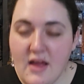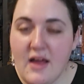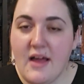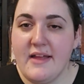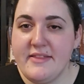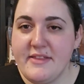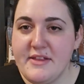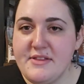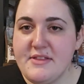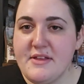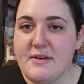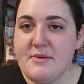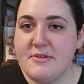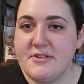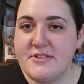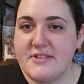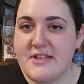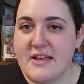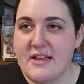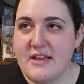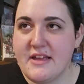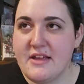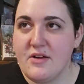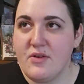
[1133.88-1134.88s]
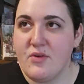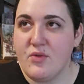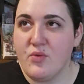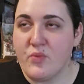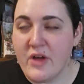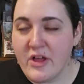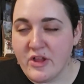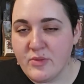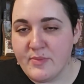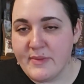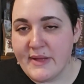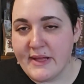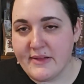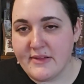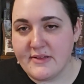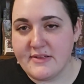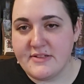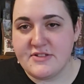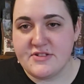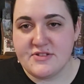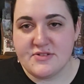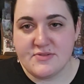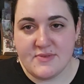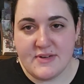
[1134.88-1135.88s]
I think that was a well
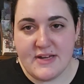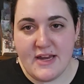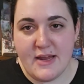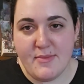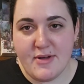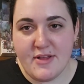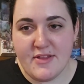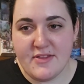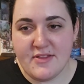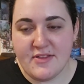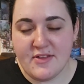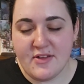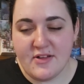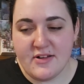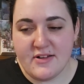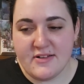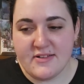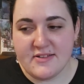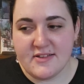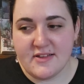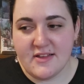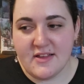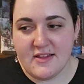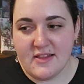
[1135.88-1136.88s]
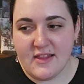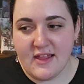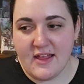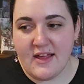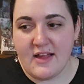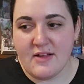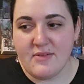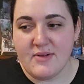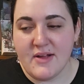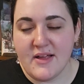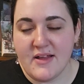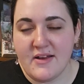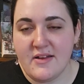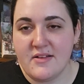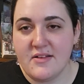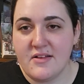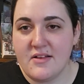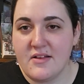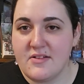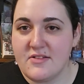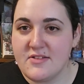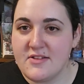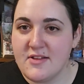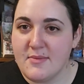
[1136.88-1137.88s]
balanced reading month, honestly. Like, I read
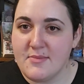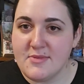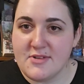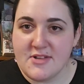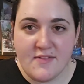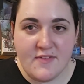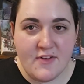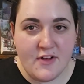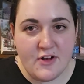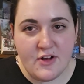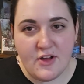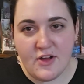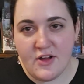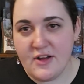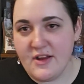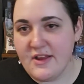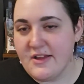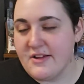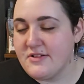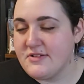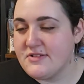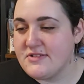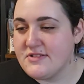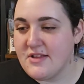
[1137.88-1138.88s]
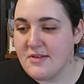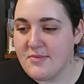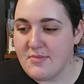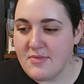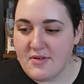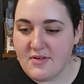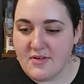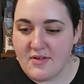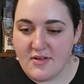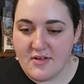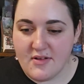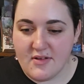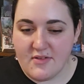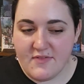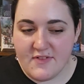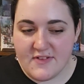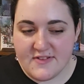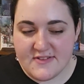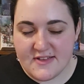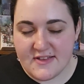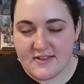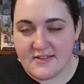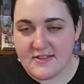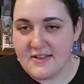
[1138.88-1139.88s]
some stuff on audio, some
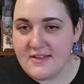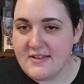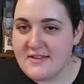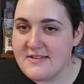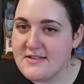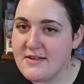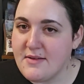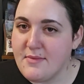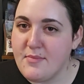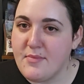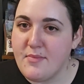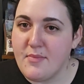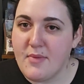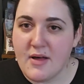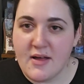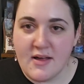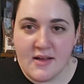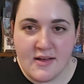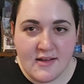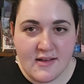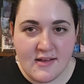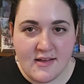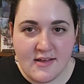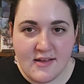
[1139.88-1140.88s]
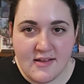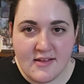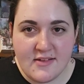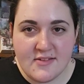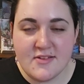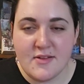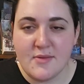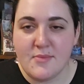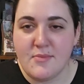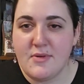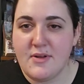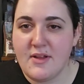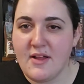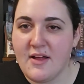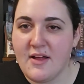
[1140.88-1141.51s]
physically, some manga, some